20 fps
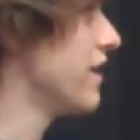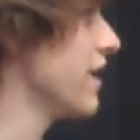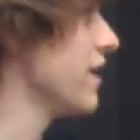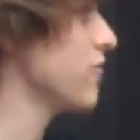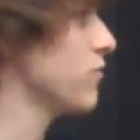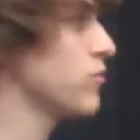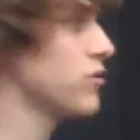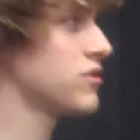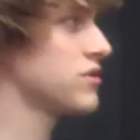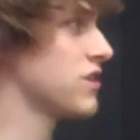
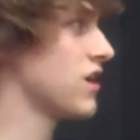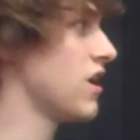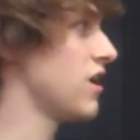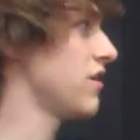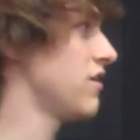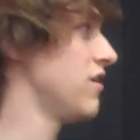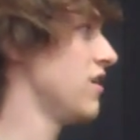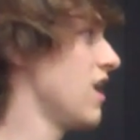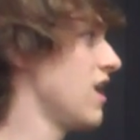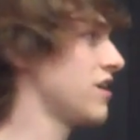It works
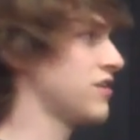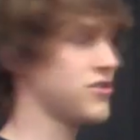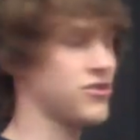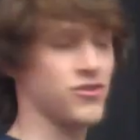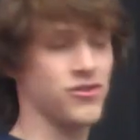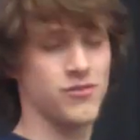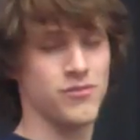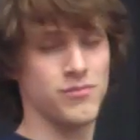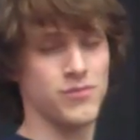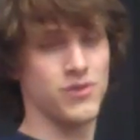on
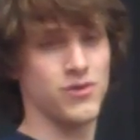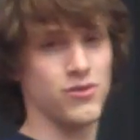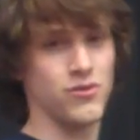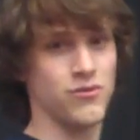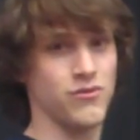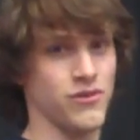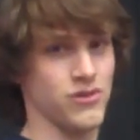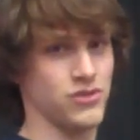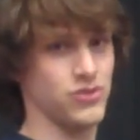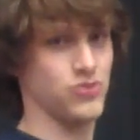non-terminal
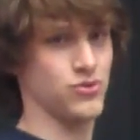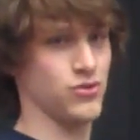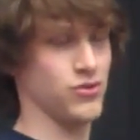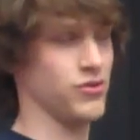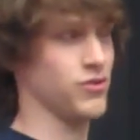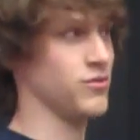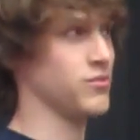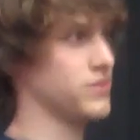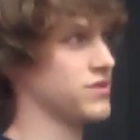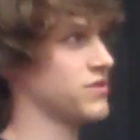functional
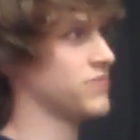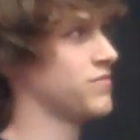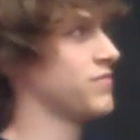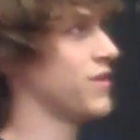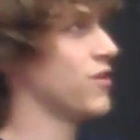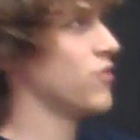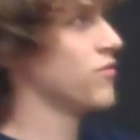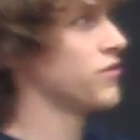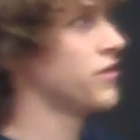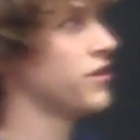groups. Now over